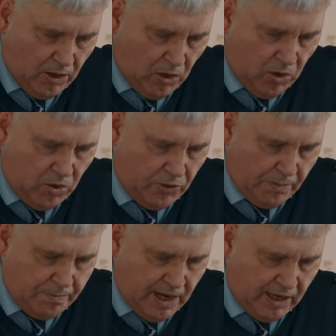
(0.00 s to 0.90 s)
Oh,
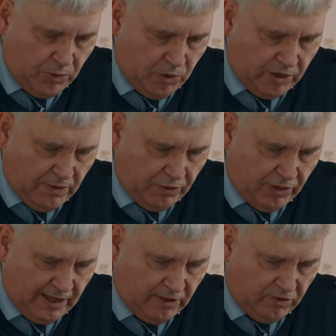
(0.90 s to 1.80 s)
that men would give
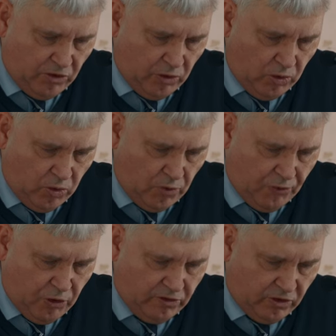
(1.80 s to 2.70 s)
thanks to the Lord
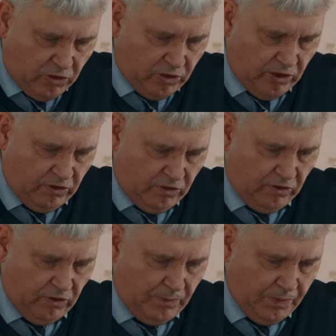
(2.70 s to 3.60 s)
for his
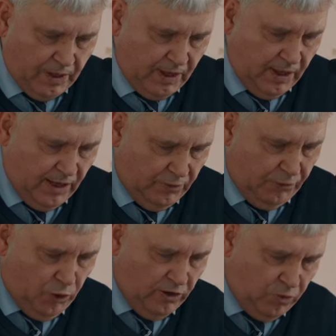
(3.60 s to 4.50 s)
goodness and
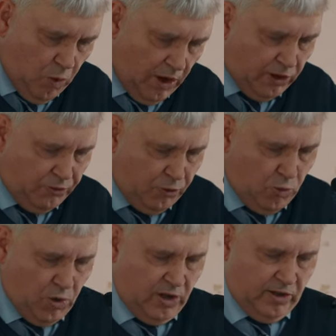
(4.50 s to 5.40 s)
for his wonderful
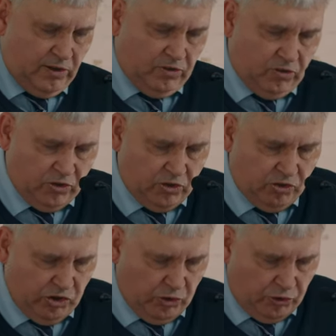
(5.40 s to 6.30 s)
works to the
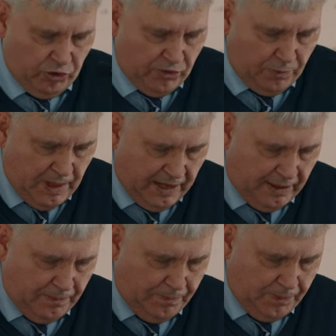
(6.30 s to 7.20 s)
children of
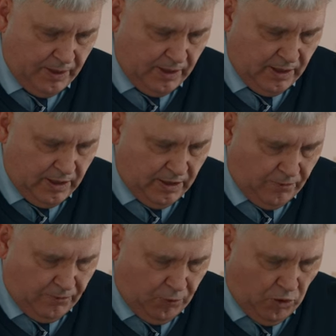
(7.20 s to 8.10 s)
men.
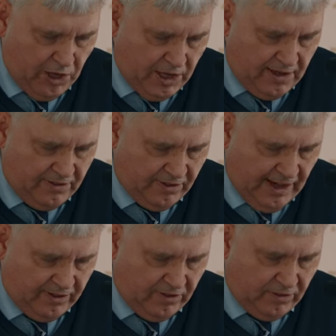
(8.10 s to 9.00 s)
For he
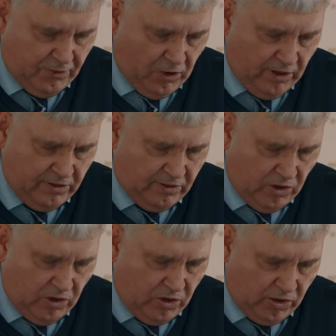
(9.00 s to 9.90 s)
satisfies the
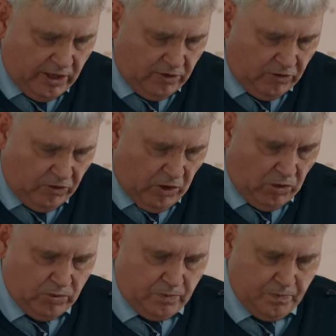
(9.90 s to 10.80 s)
longing
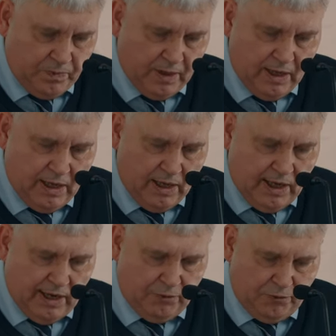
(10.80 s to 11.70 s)
soul
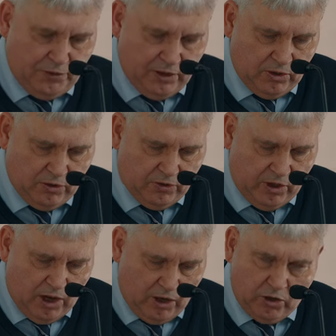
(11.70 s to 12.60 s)
and fills
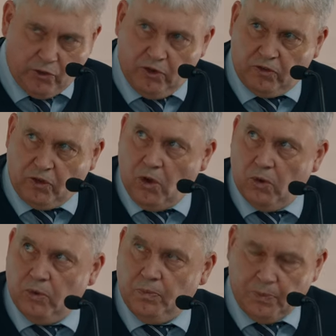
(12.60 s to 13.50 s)
the hungry
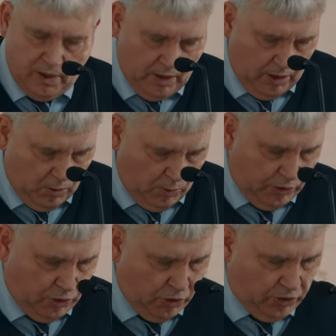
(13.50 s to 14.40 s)
soul
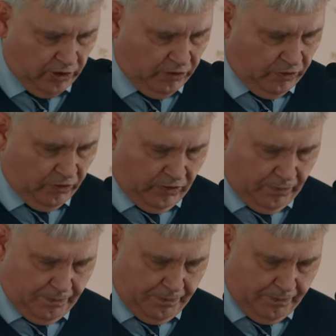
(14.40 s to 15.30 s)
with goodness.